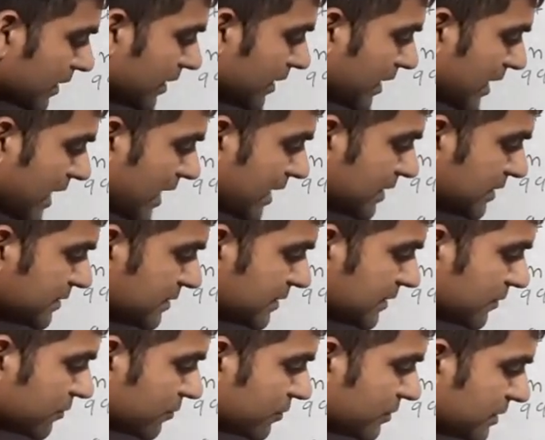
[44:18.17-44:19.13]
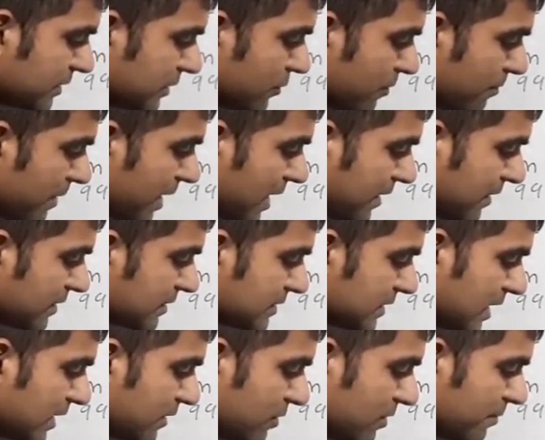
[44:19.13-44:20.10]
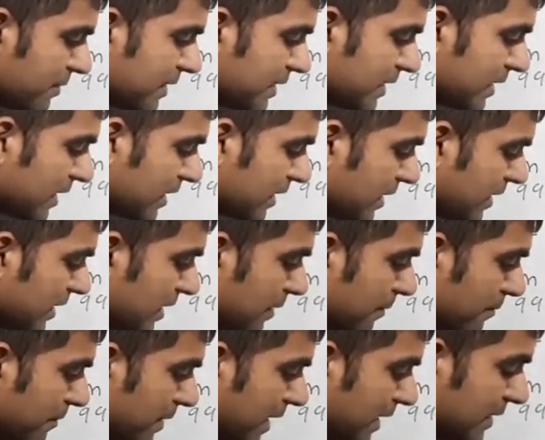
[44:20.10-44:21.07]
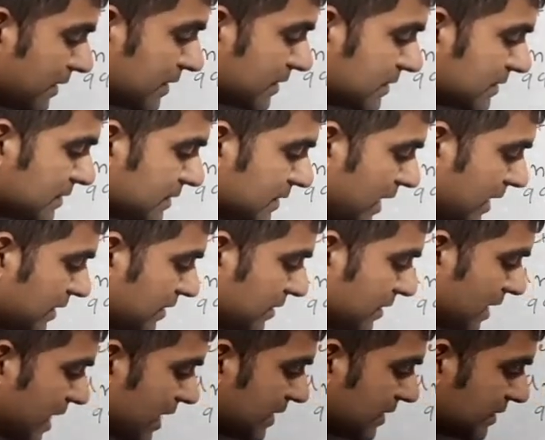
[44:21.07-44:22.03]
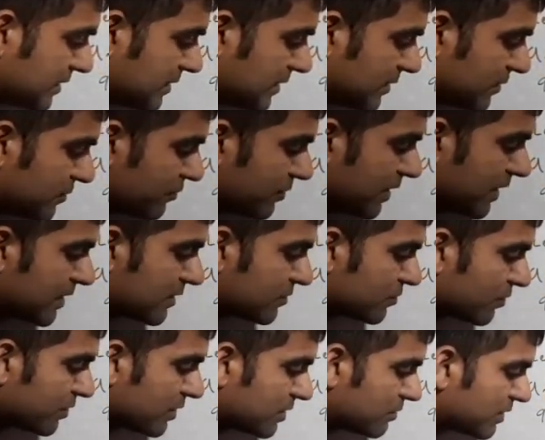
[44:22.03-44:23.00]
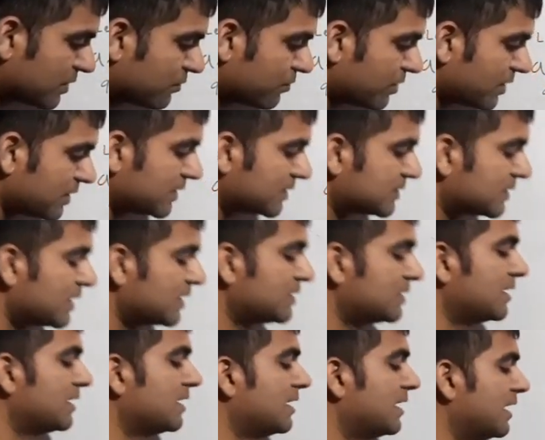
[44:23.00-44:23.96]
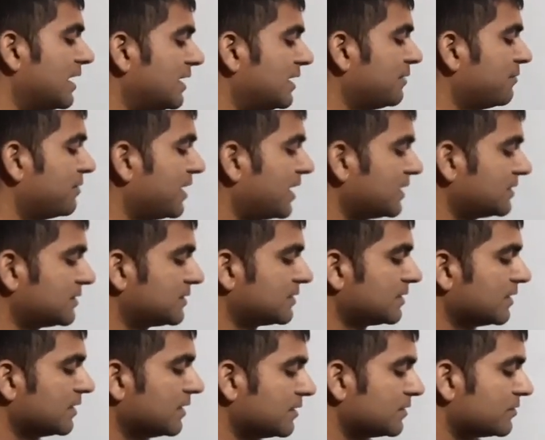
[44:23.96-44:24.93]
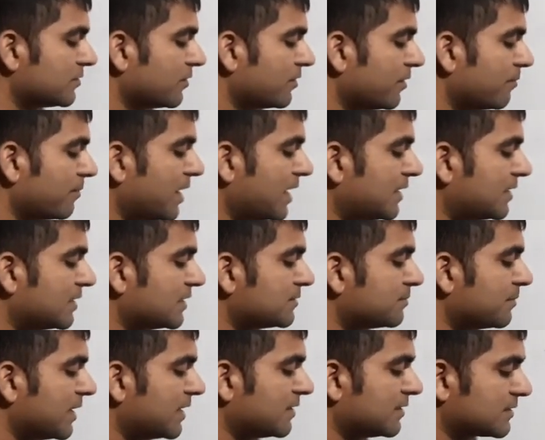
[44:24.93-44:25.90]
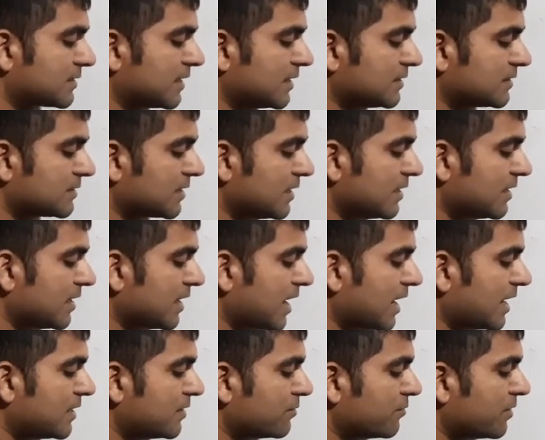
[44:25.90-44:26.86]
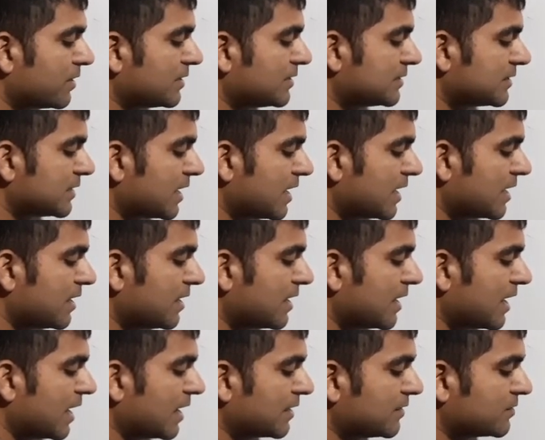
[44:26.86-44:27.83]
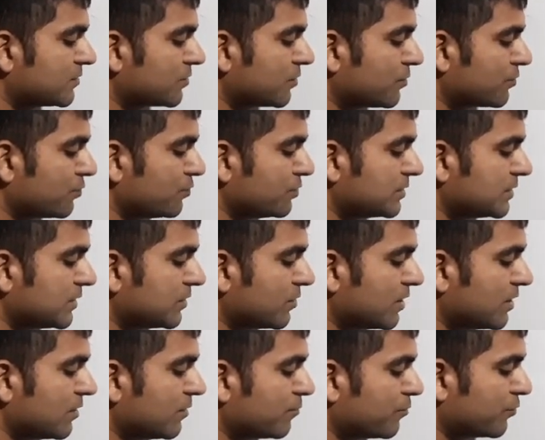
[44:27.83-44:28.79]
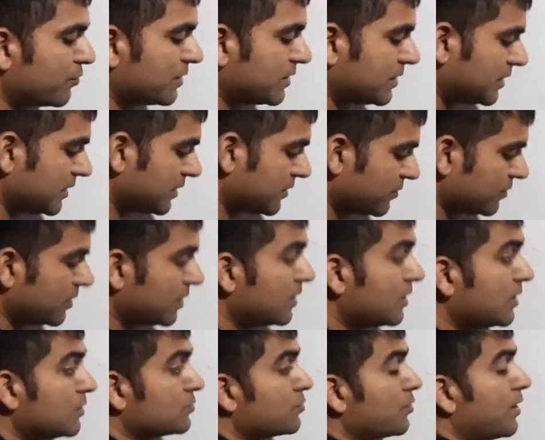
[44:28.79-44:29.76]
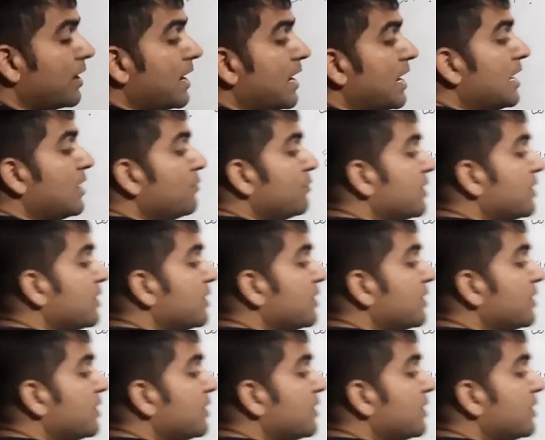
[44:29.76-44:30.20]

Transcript: 900, minus sign will be here, minus 9. 9 is into here, so it will go other side and divide. So minus minus cancel, 9 1 ja 9. So 20 you put T2. So N